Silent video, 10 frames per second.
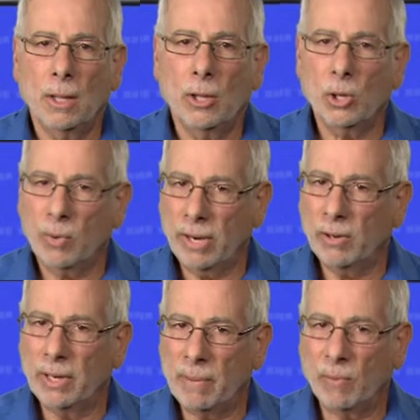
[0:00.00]
The
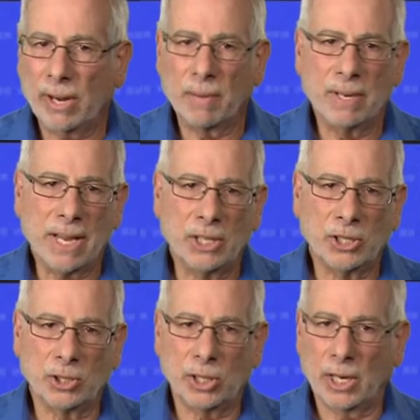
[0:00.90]
critical limit
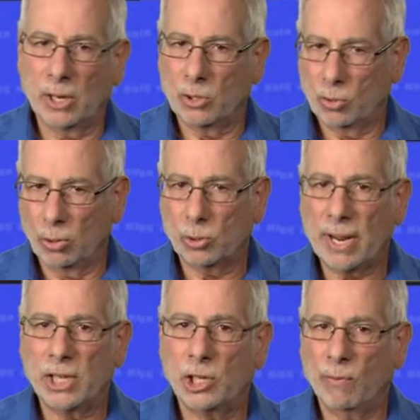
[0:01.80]
recommendations in Control
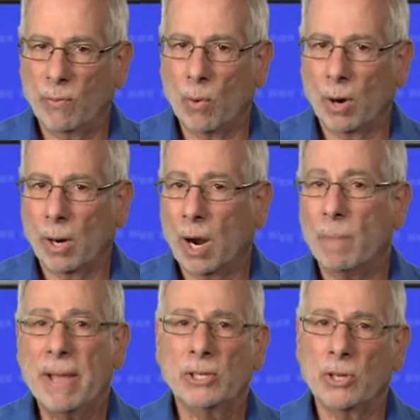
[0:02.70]
Strategy 4 are
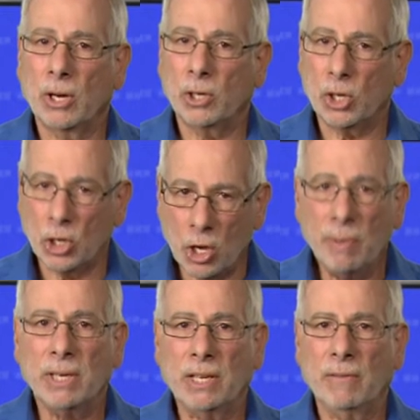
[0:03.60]
based on
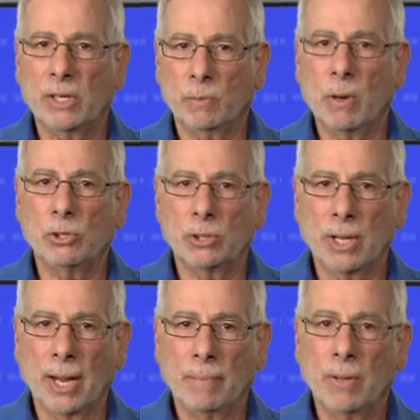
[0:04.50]
cumulative exposure
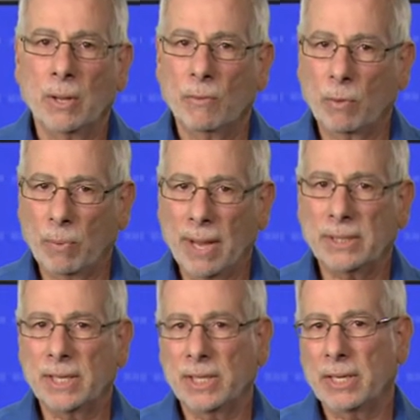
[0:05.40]
time for
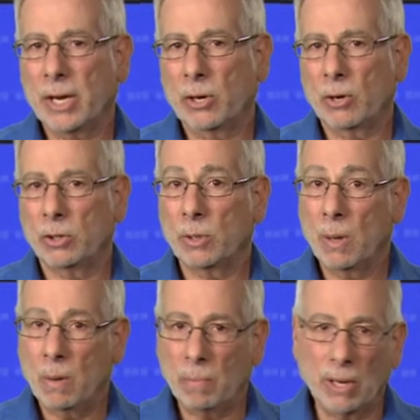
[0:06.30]
processing that occurs
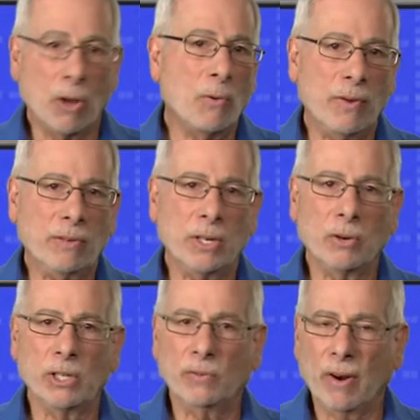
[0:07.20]
below 50
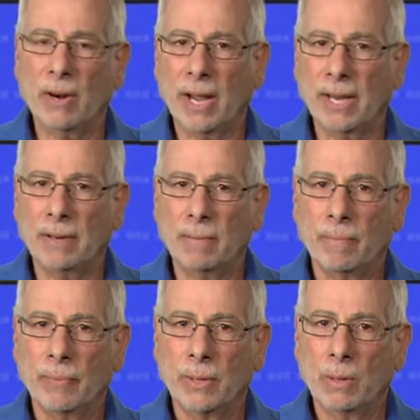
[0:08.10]
degrees Fahrenheit,
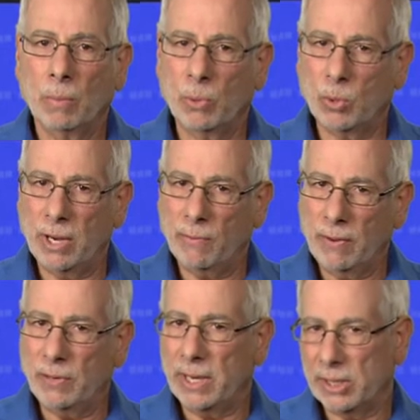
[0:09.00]
between
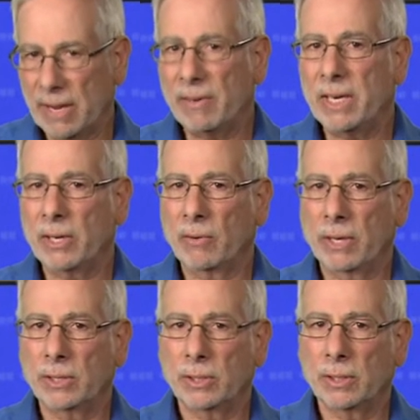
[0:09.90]
50 and 70
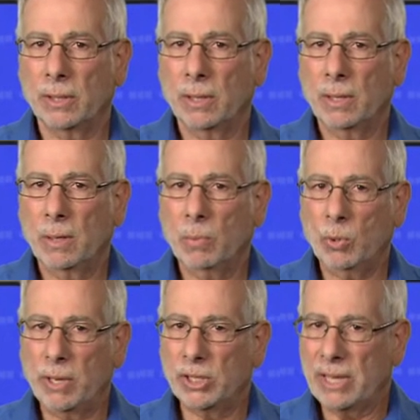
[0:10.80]
degrees,
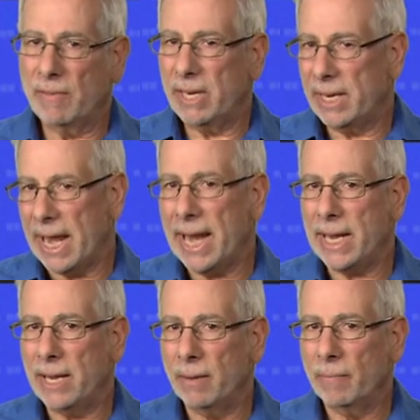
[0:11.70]
between 70 and
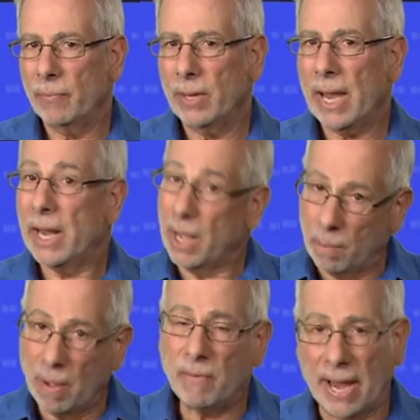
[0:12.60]
80, and
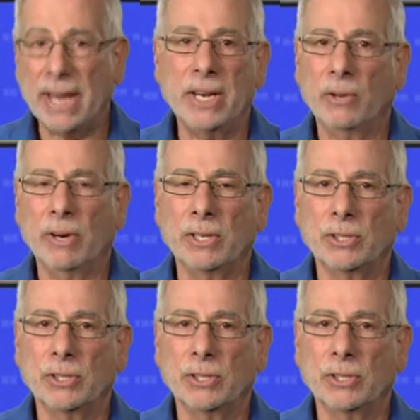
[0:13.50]
above 80 degrees.